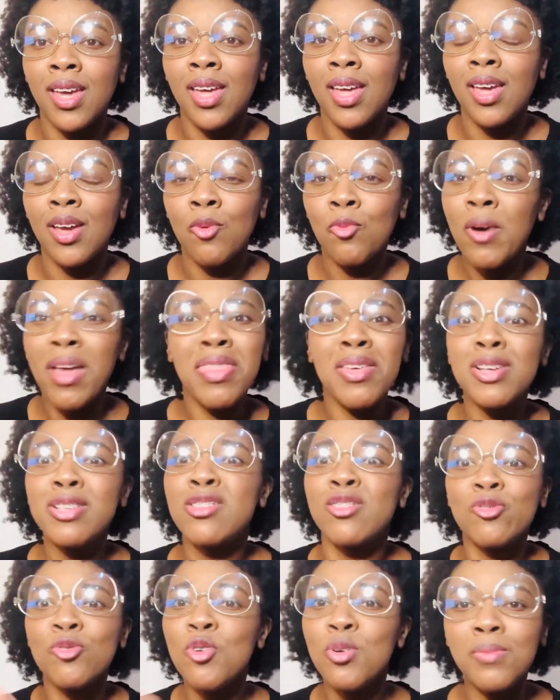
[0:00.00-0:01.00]
Whether
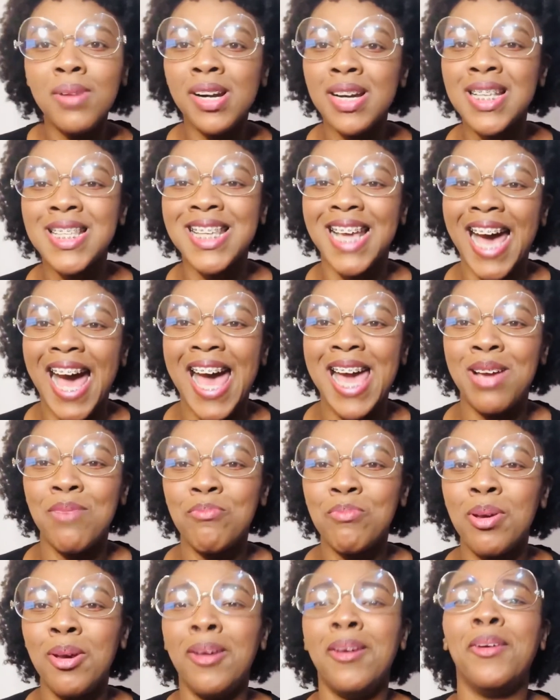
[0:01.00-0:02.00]
Zoom or Skype.
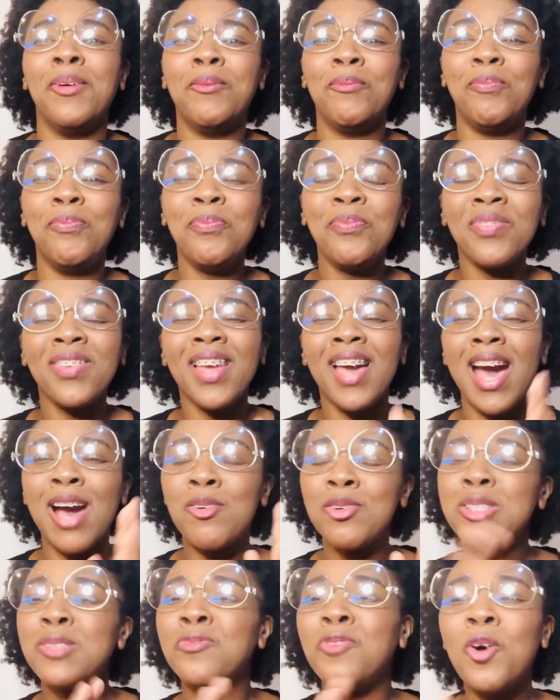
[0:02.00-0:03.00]
I
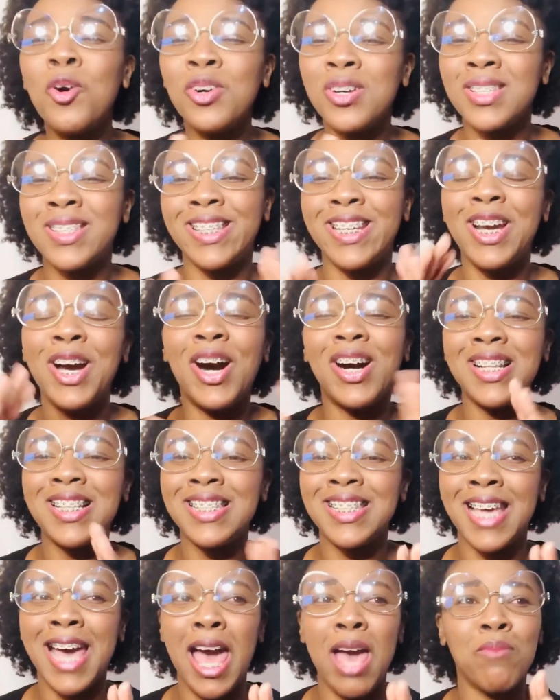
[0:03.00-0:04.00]
was focusing on
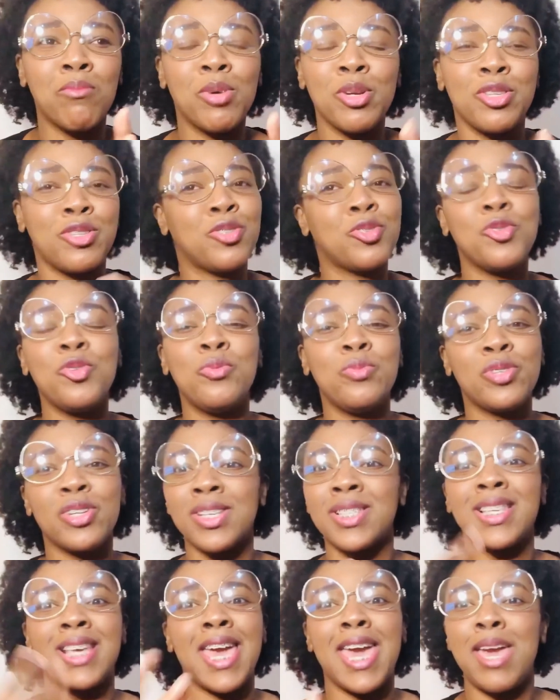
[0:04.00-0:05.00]
Skype, but Zoom
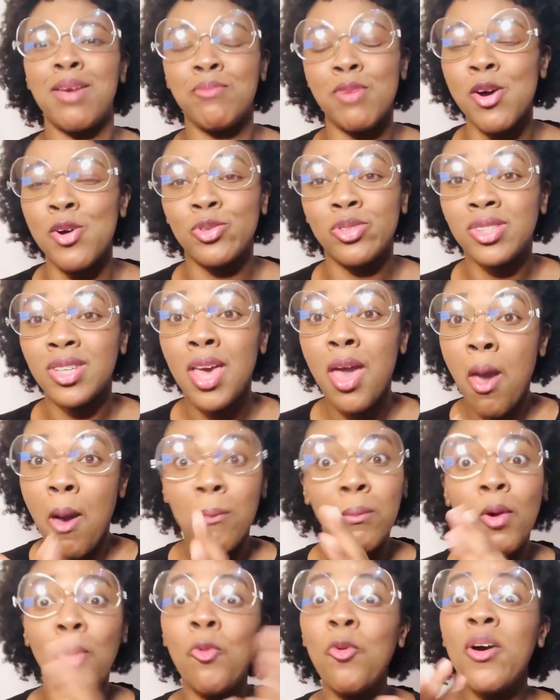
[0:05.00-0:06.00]
just came out.
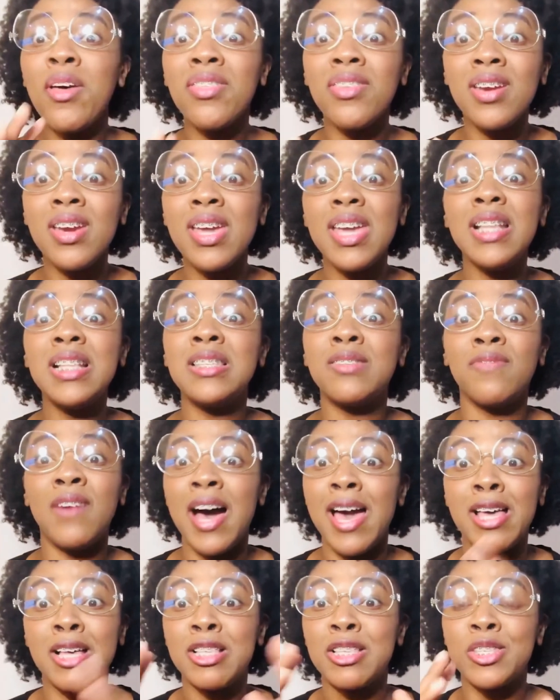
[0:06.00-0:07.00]
But whether it's
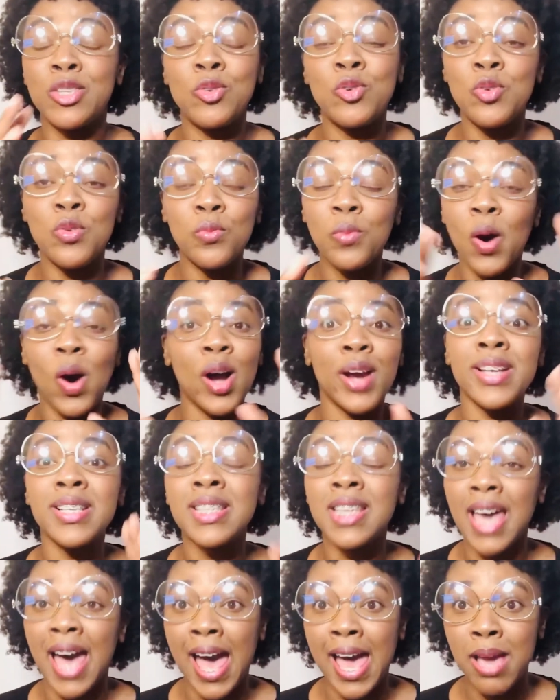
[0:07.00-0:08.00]
via Zoom or
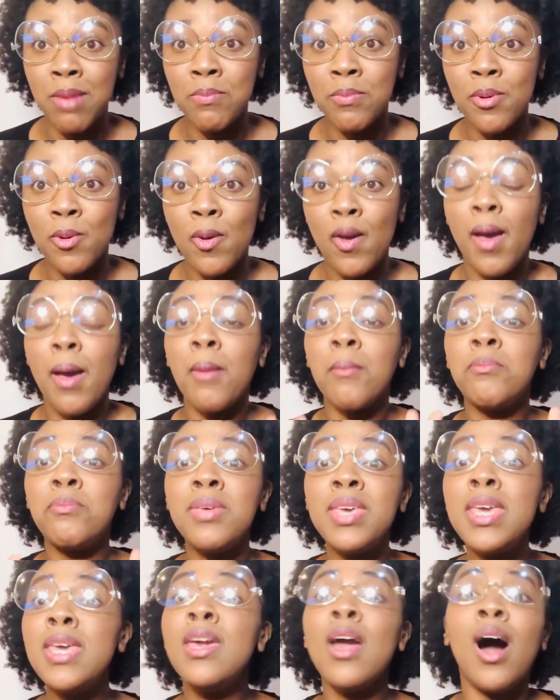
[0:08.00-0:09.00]
Skype,
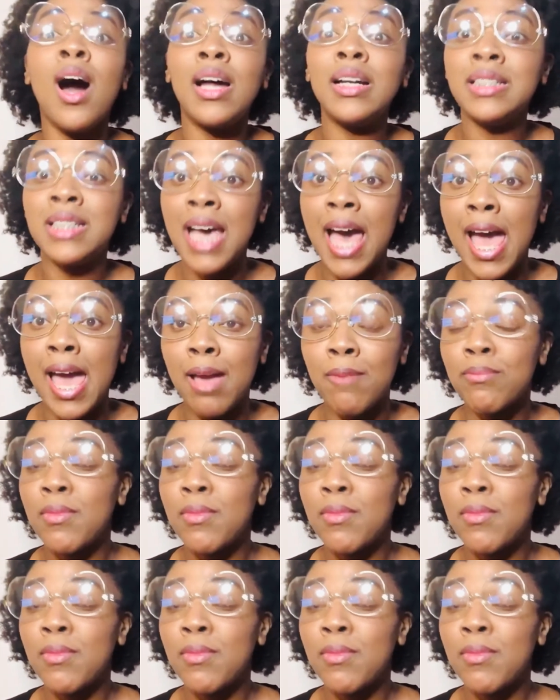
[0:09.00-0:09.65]
be on time.